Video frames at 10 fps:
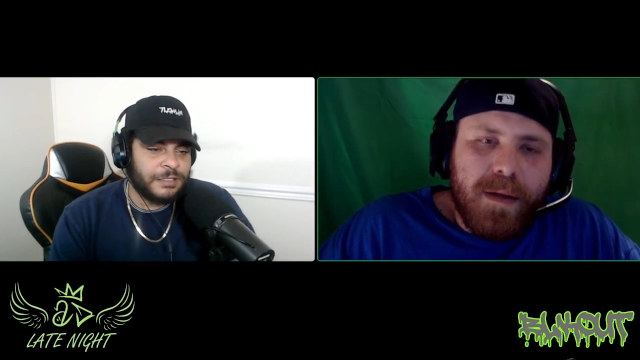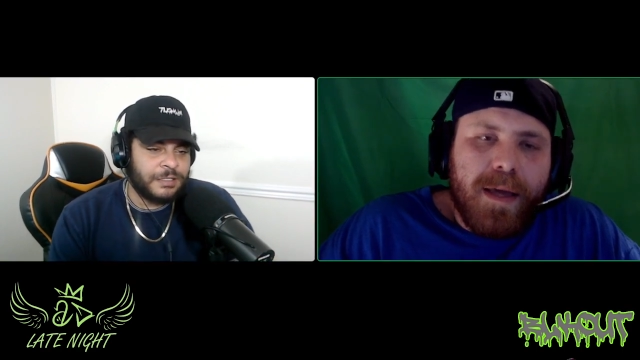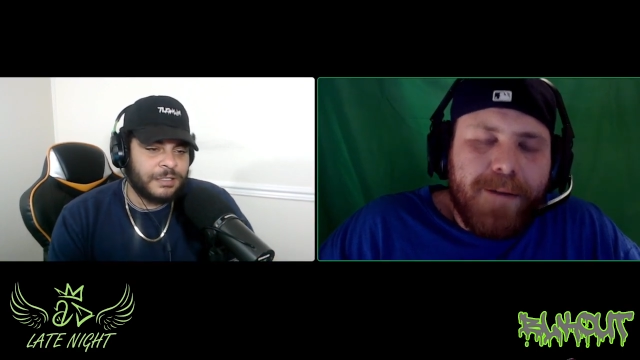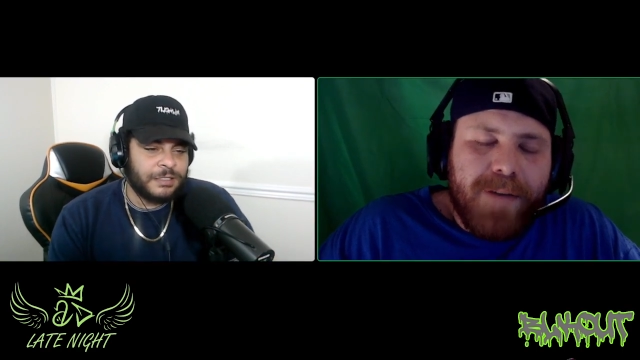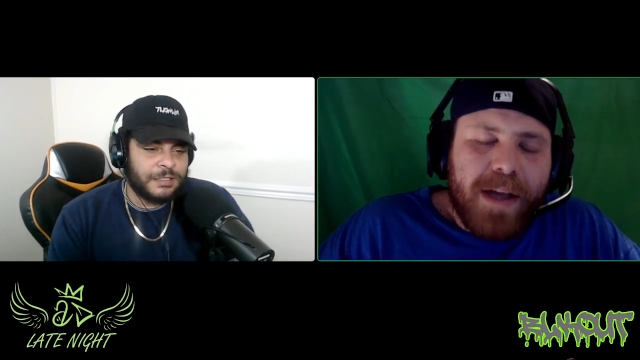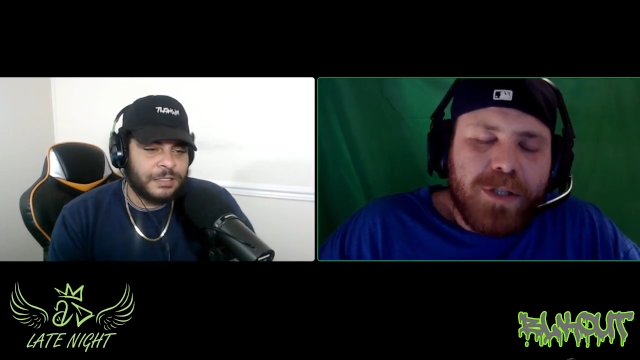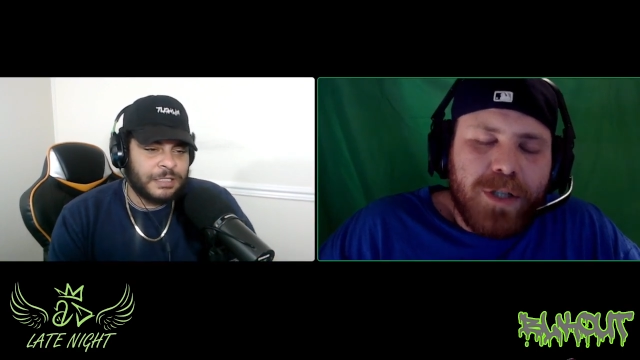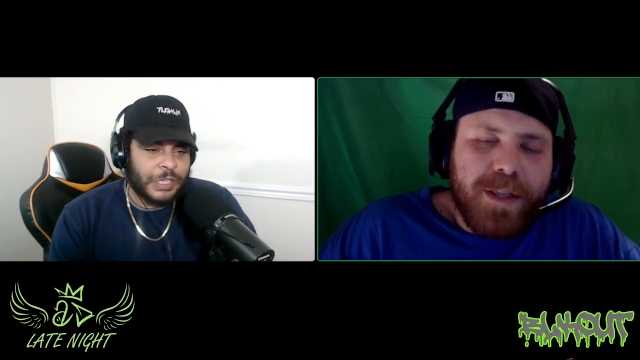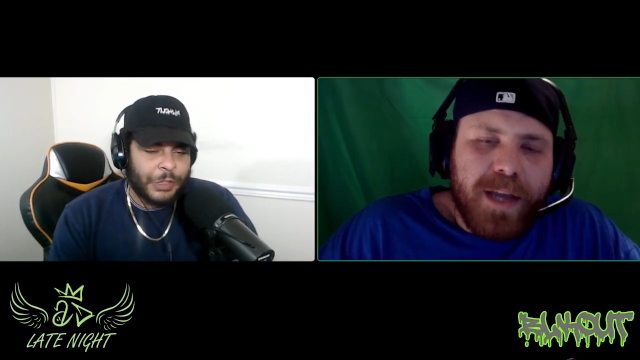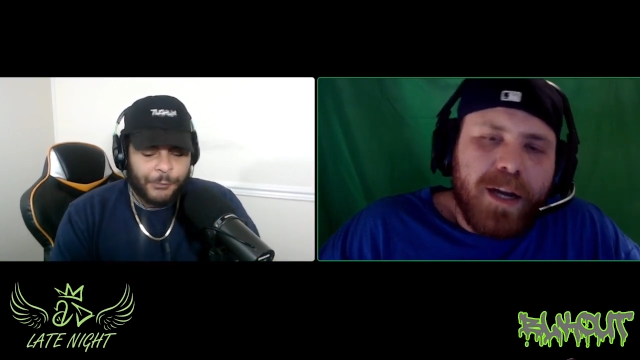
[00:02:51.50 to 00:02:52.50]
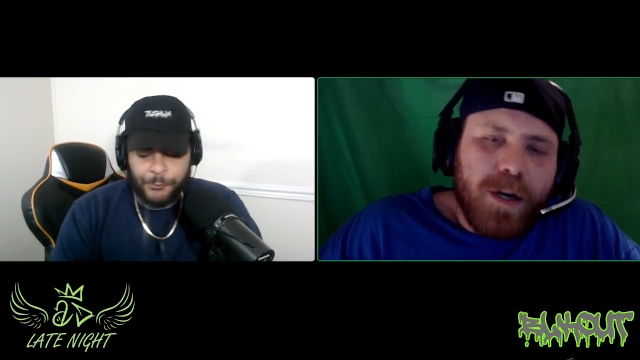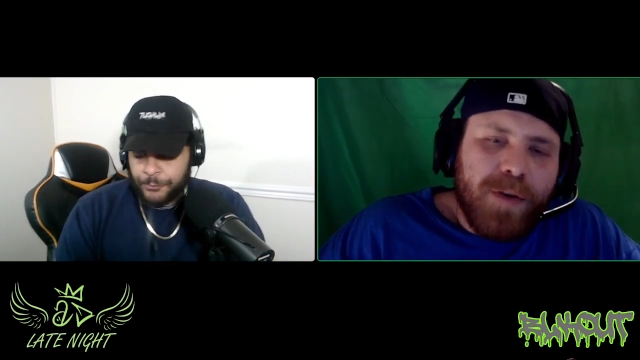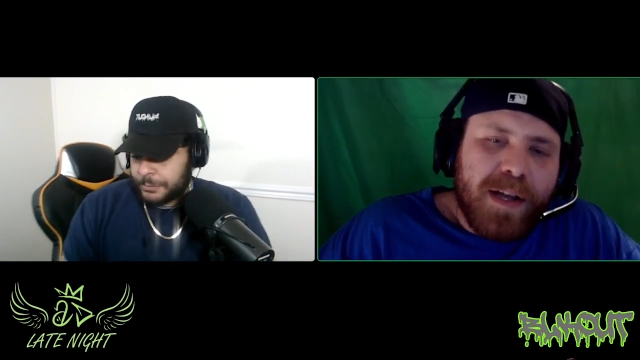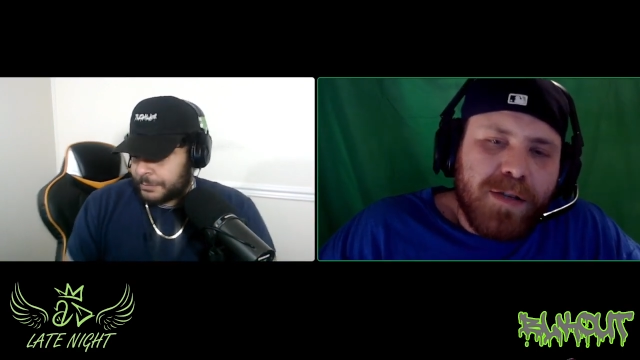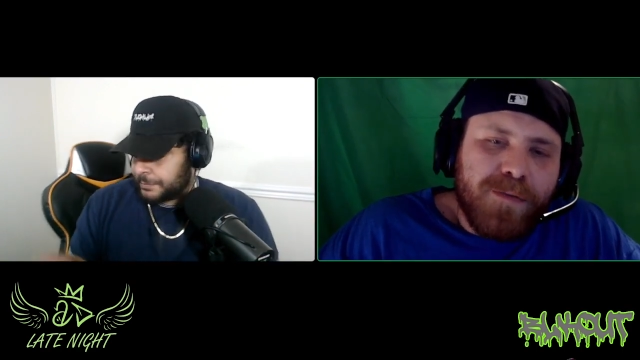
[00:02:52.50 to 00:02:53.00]
Speaker 1: Eventually, they're going to
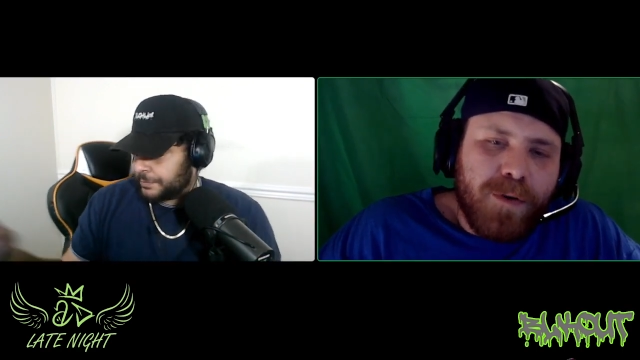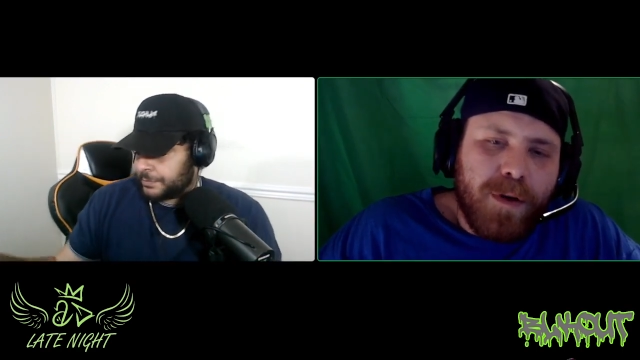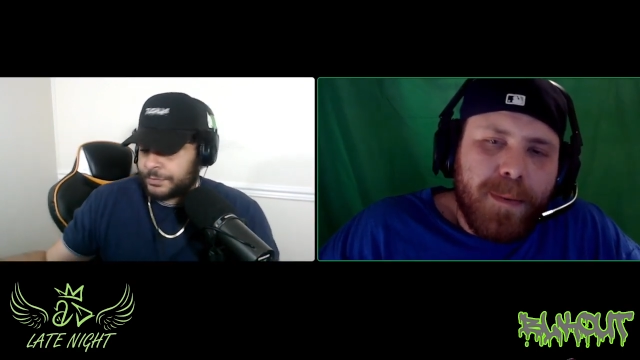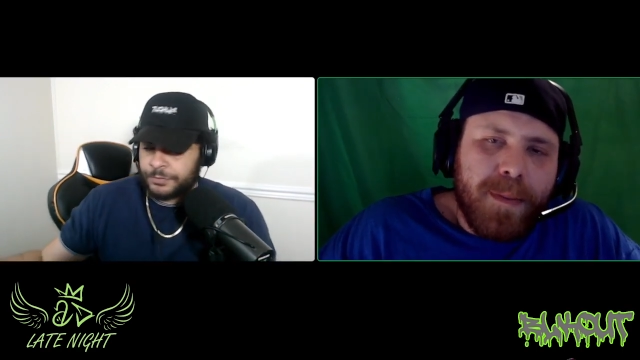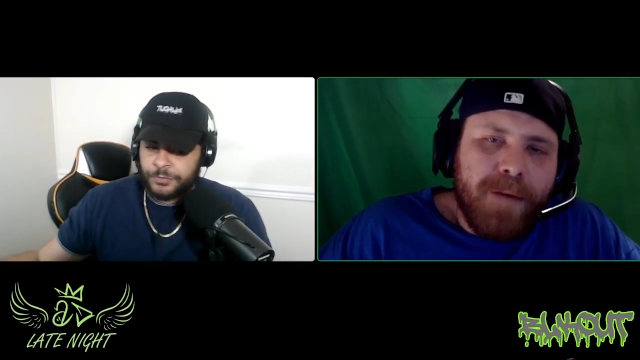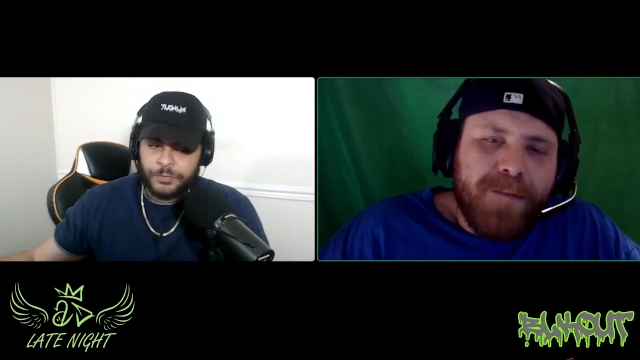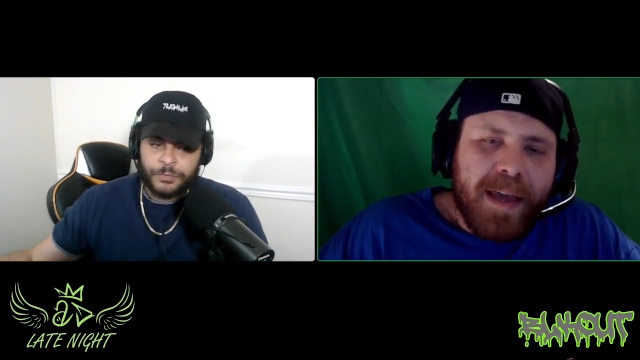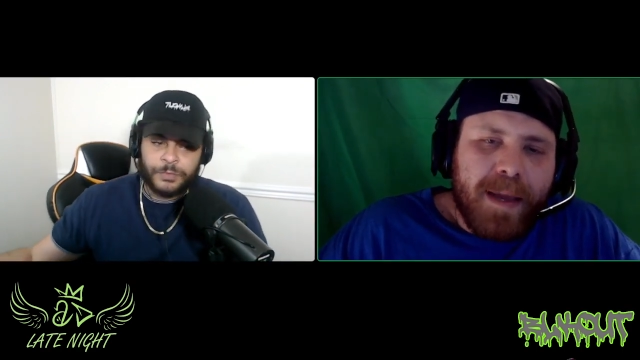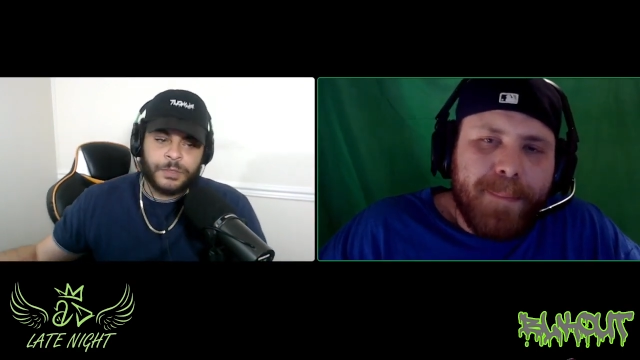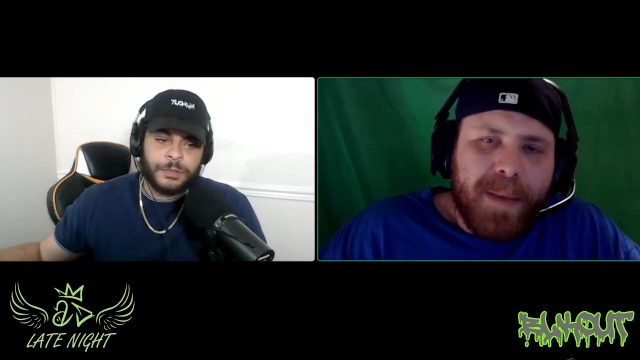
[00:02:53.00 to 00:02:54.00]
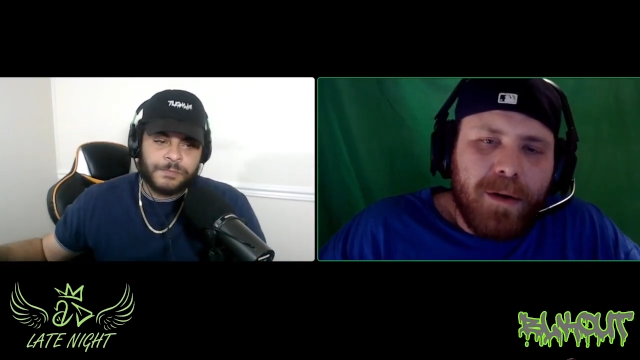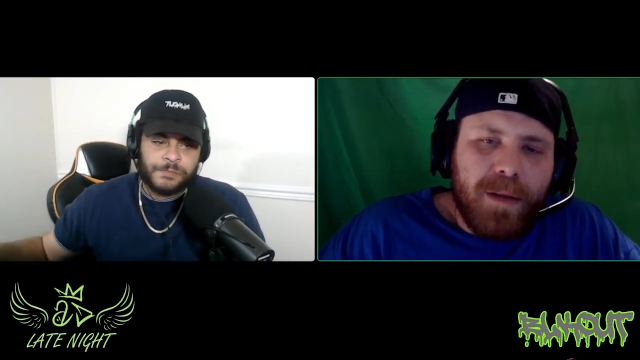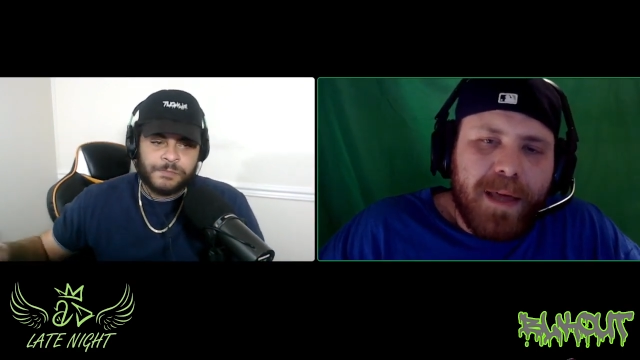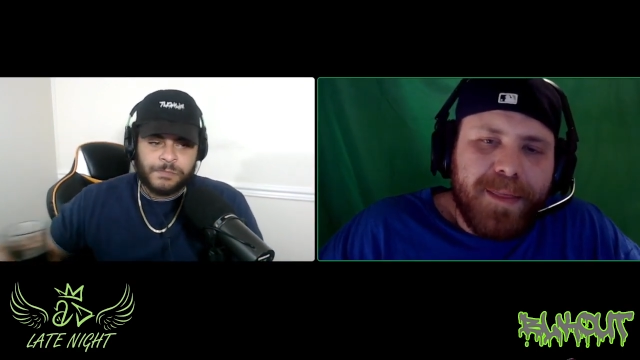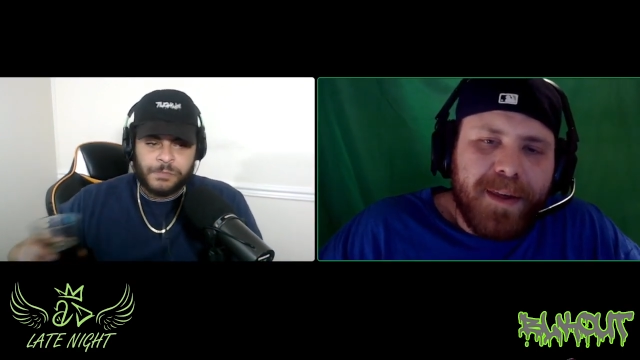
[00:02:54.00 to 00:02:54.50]
wrestle for a, a vacant belt.
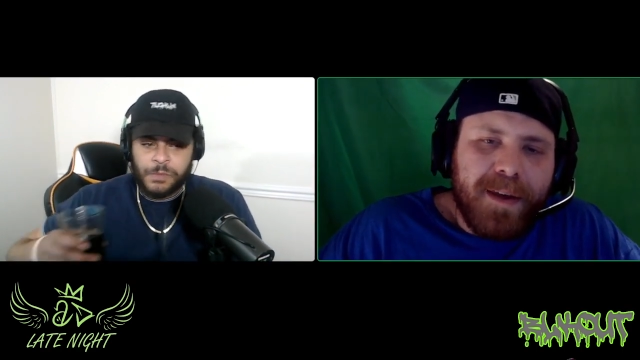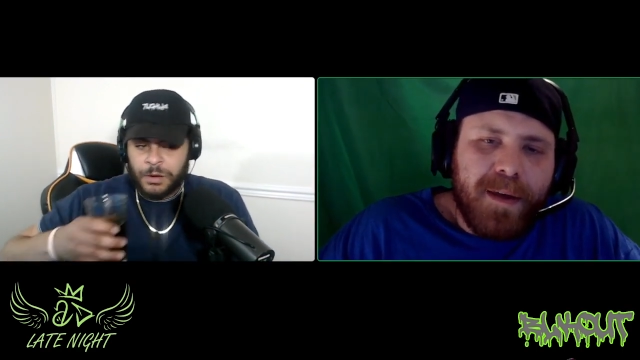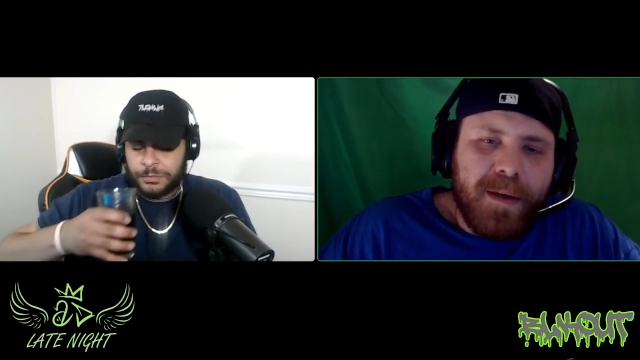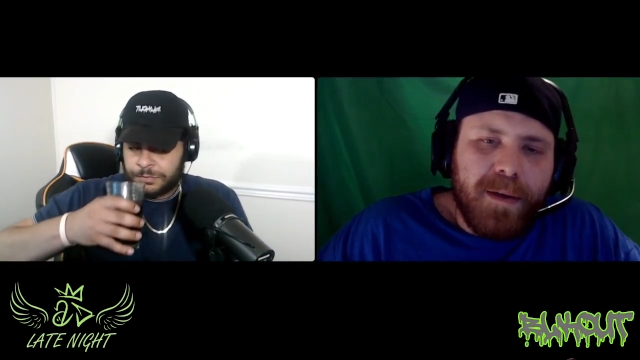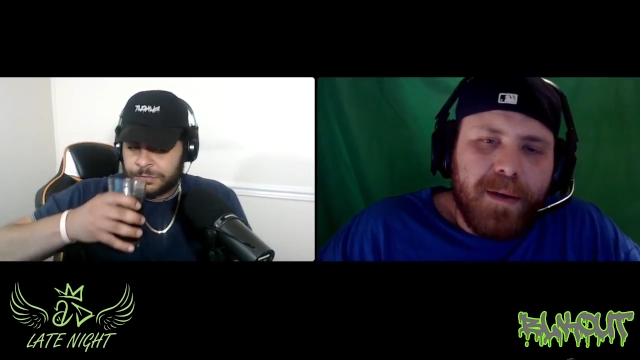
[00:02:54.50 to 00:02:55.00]
I think.